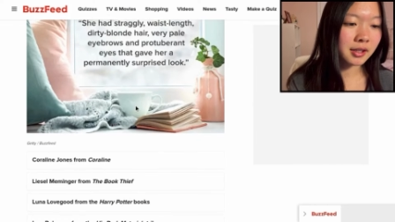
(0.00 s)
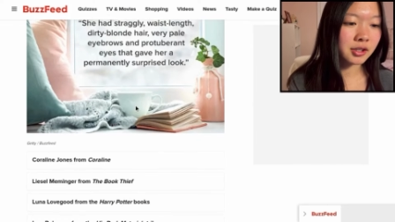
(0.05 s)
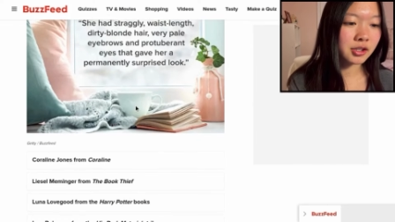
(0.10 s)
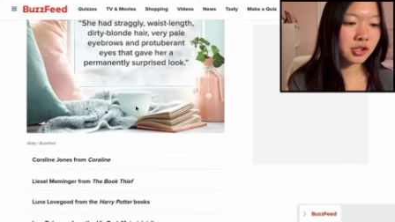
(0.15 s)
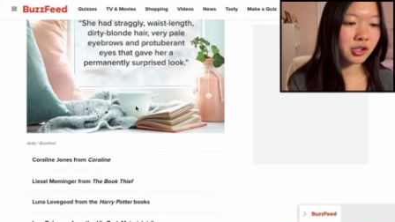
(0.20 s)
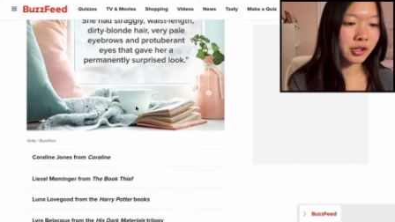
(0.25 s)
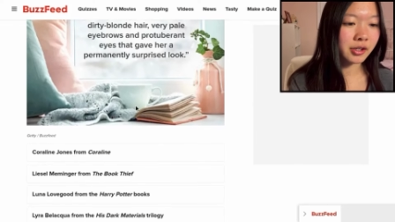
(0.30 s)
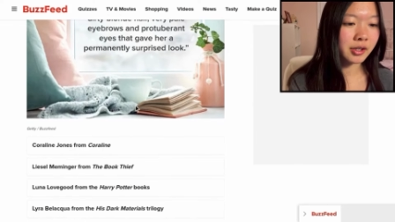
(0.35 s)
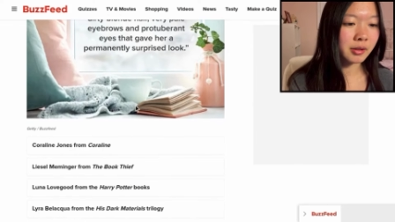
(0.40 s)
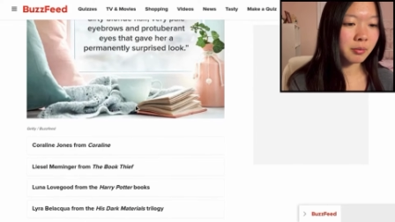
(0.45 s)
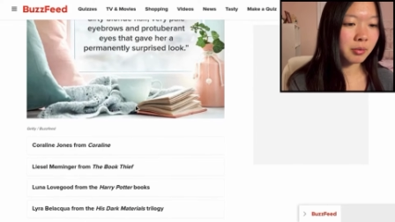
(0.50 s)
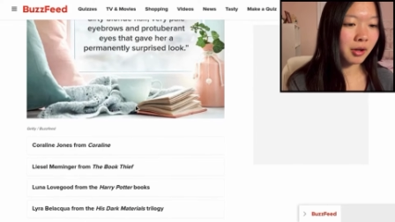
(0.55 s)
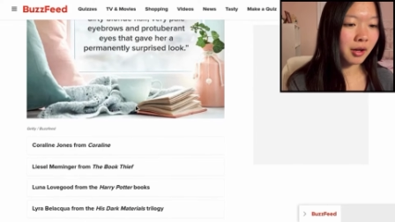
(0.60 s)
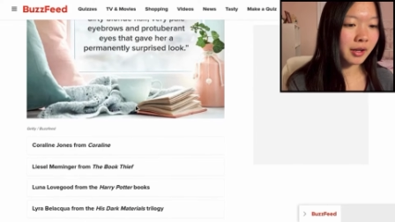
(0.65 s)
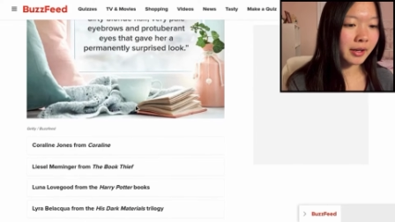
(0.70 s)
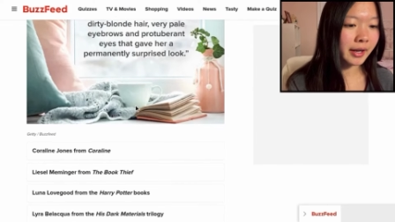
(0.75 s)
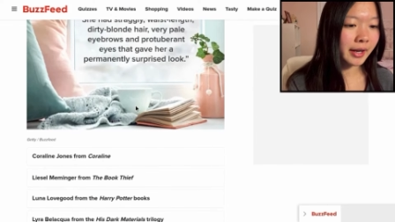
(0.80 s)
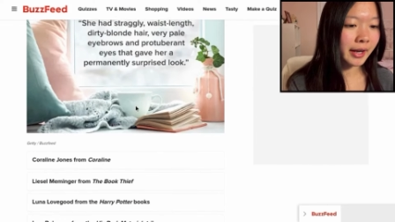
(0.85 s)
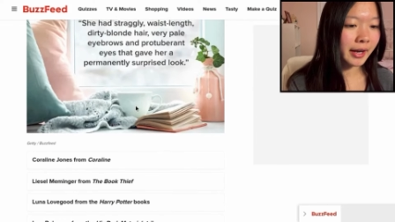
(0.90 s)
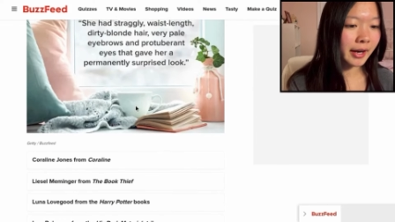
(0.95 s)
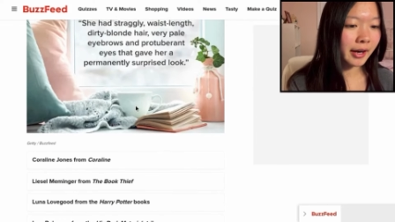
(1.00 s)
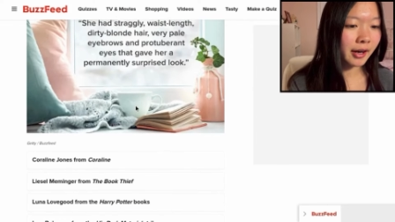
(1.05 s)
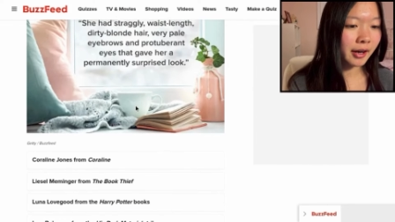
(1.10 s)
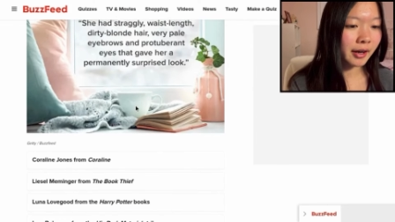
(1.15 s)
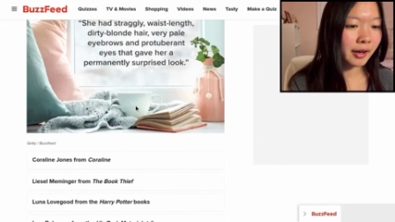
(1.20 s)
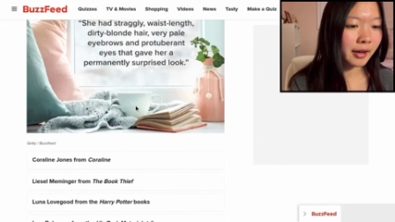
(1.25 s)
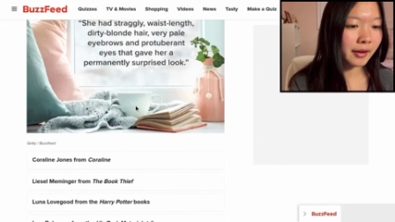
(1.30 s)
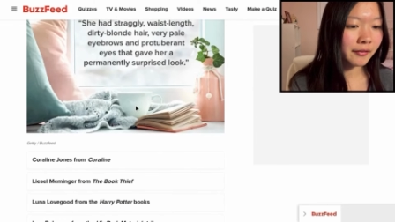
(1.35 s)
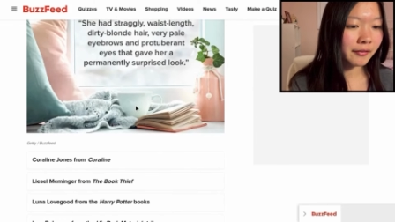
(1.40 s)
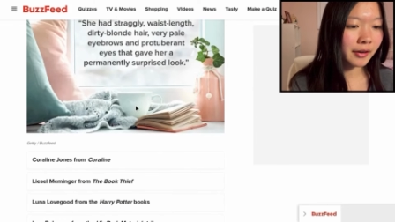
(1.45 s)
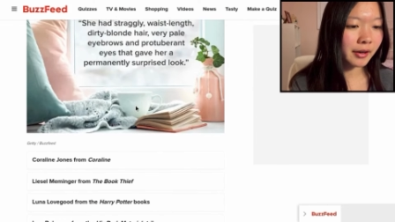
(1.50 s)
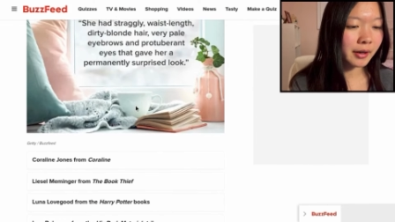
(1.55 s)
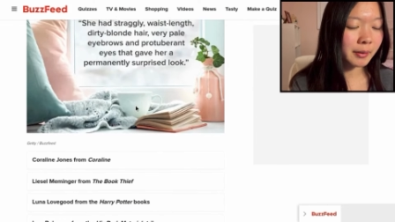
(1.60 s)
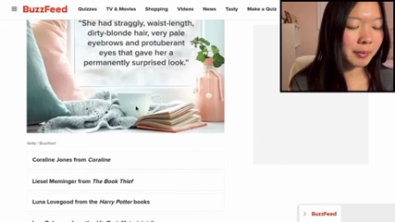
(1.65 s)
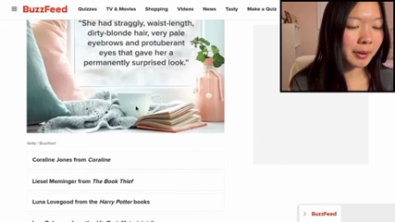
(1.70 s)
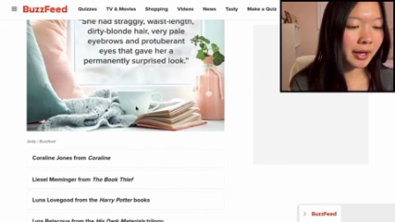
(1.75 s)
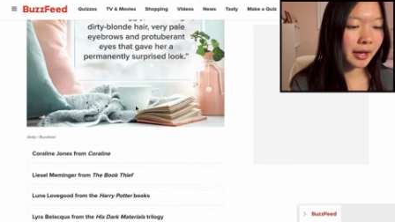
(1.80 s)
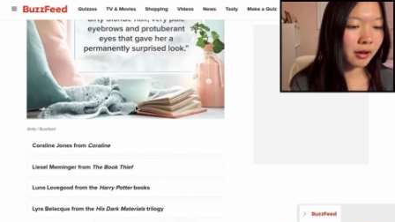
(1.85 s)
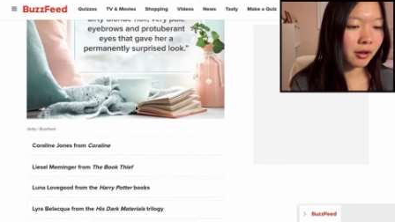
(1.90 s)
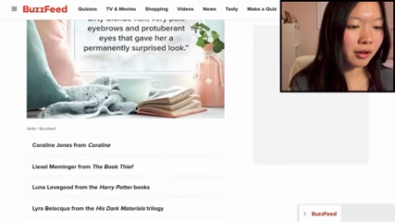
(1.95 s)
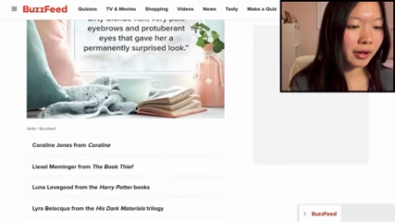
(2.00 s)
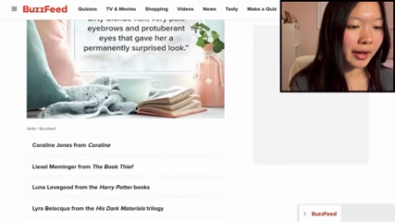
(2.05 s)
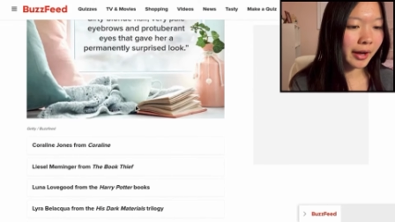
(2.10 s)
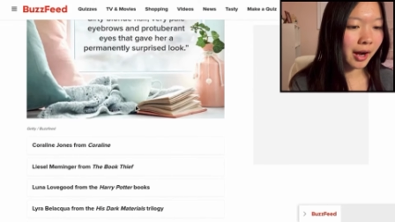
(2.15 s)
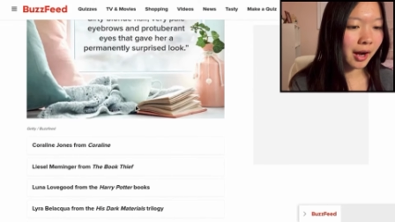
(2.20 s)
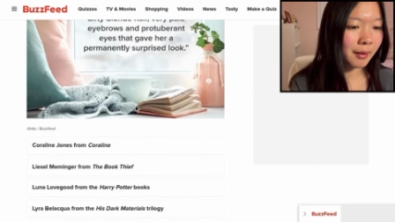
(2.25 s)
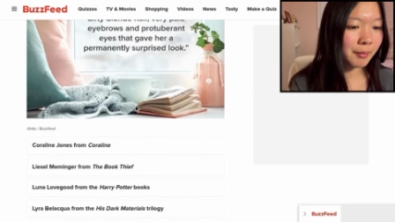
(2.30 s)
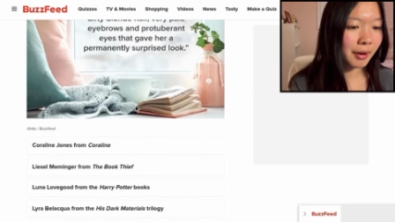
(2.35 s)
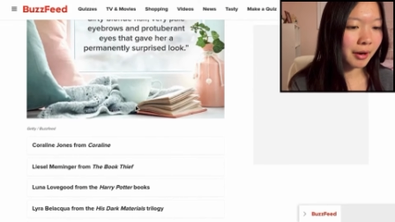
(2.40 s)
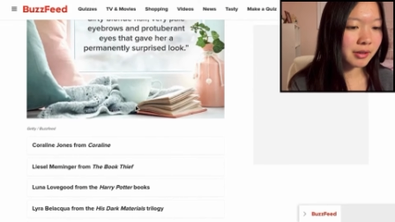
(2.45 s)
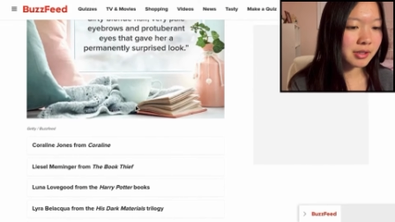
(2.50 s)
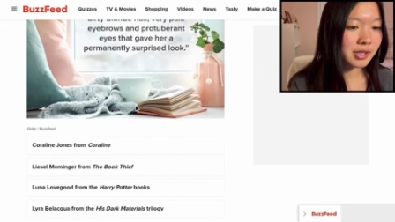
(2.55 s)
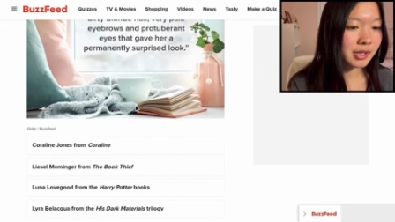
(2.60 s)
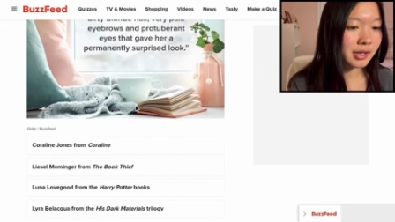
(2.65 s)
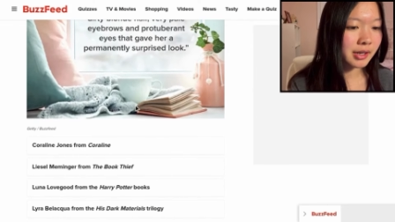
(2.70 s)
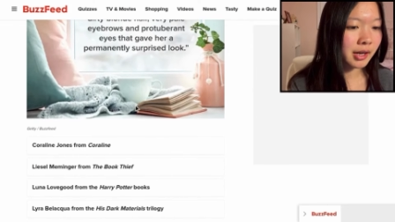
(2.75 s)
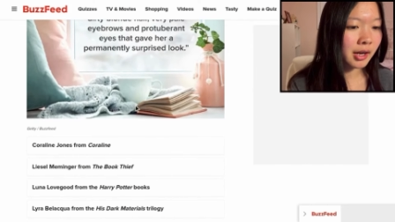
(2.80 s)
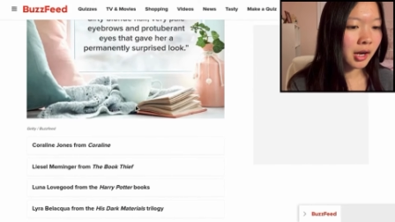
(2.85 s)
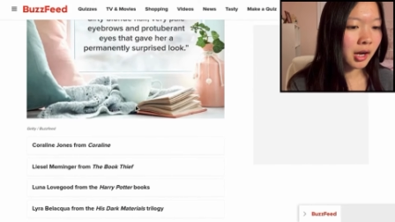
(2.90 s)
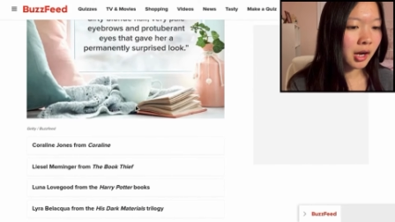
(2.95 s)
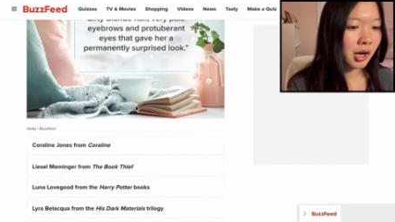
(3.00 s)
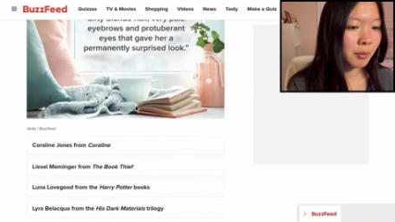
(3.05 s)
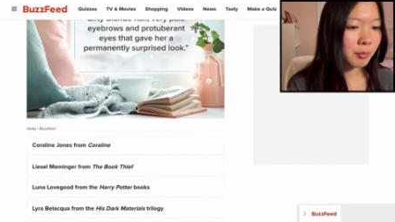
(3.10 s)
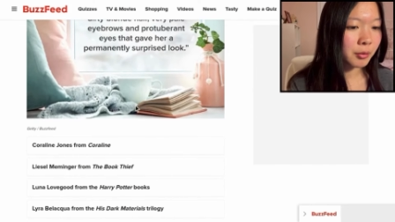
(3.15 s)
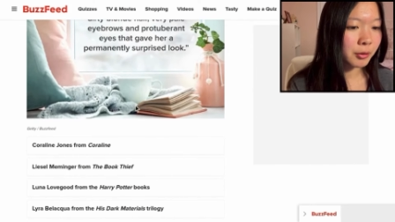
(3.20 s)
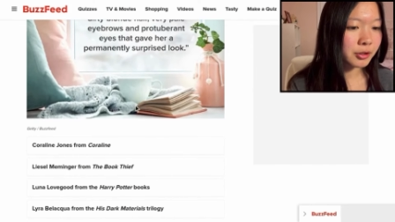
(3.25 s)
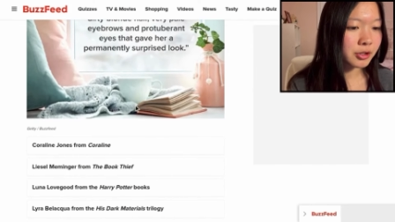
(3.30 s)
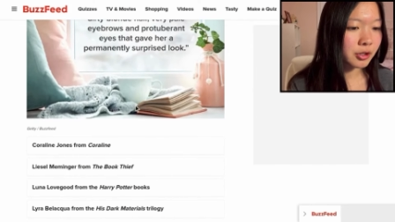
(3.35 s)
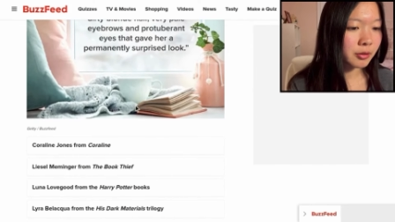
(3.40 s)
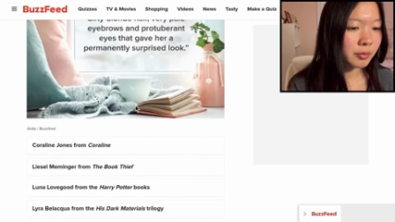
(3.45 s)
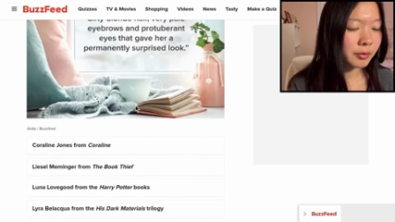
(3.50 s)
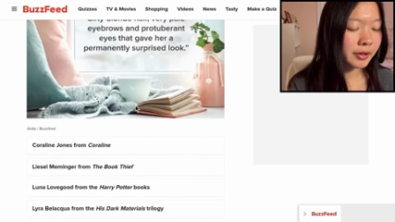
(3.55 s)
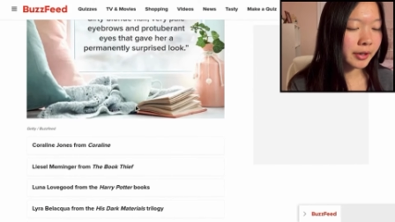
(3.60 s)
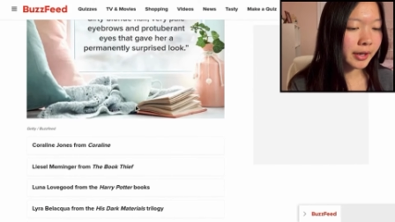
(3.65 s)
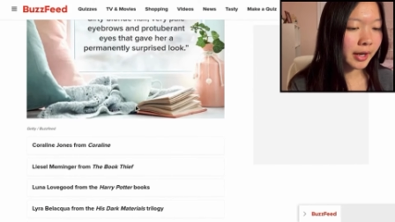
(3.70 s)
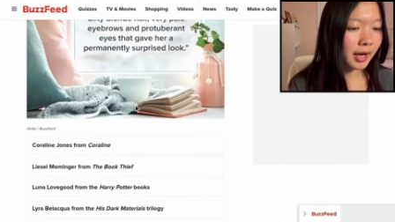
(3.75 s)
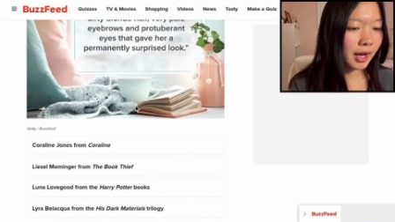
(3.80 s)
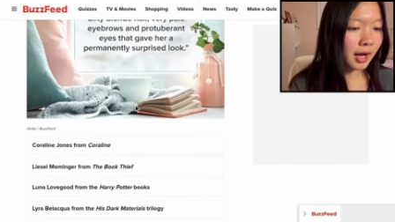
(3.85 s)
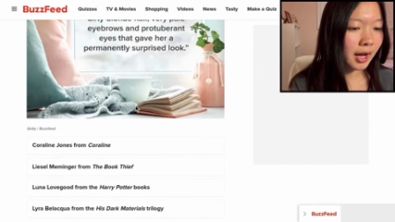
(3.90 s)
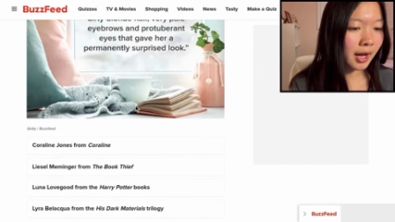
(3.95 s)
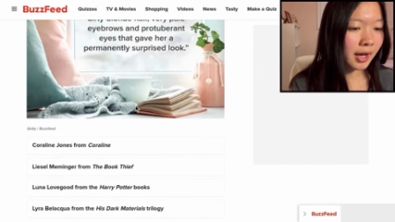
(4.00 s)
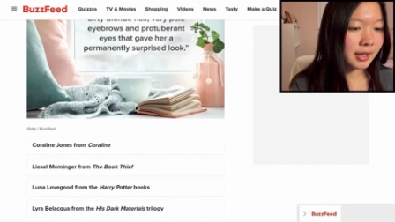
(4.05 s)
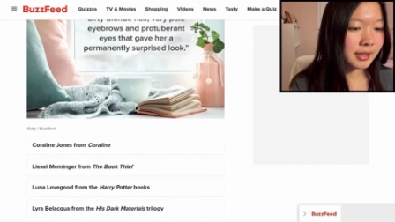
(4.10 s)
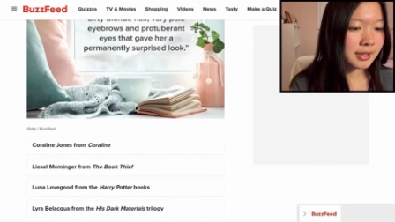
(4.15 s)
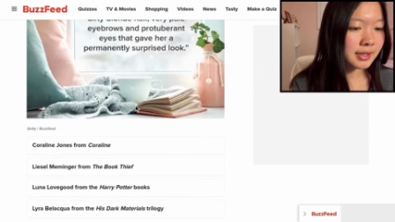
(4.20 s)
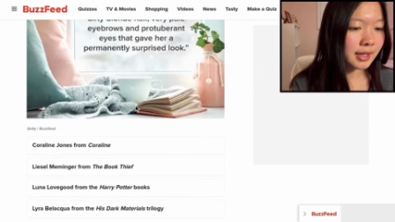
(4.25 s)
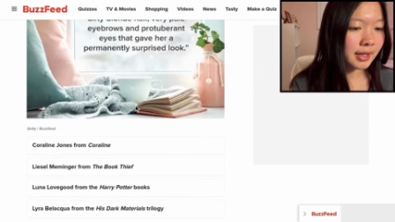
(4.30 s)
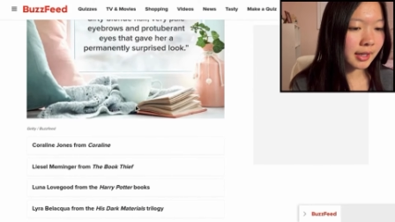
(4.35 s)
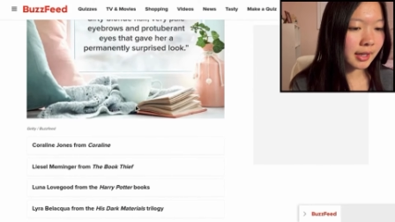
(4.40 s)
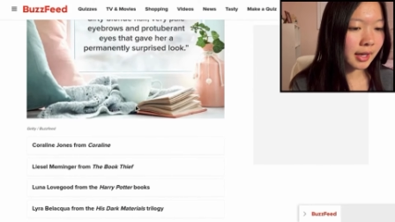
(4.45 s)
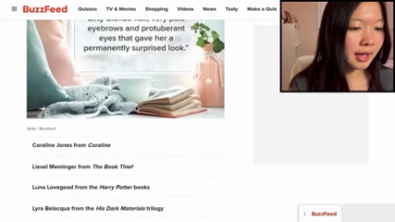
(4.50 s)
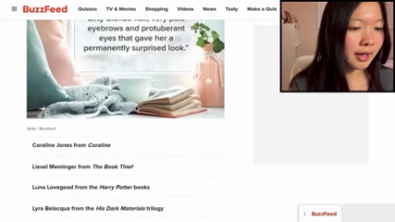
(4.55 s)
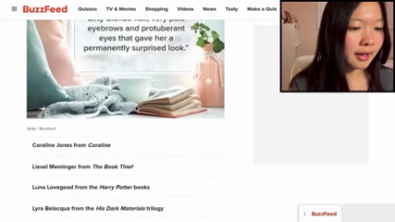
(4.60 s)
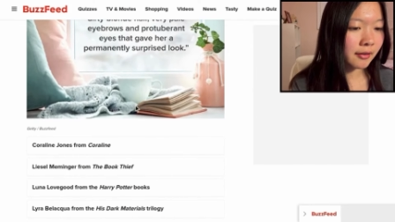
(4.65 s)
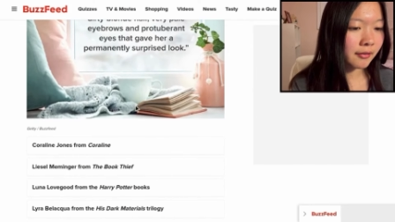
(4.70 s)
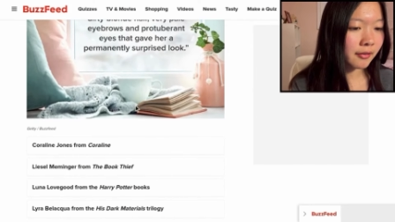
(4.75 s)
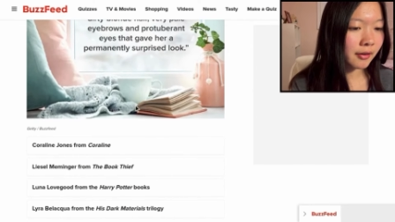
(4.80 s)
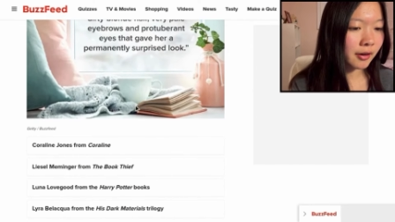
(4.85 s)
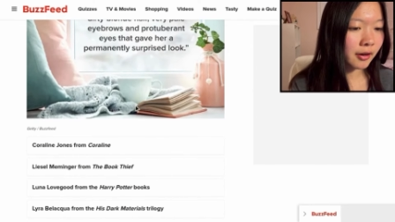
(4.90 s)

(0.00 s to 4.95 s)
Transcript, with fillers: dirty blonde hair, very pale eyebrows, and protuberant eyes that gave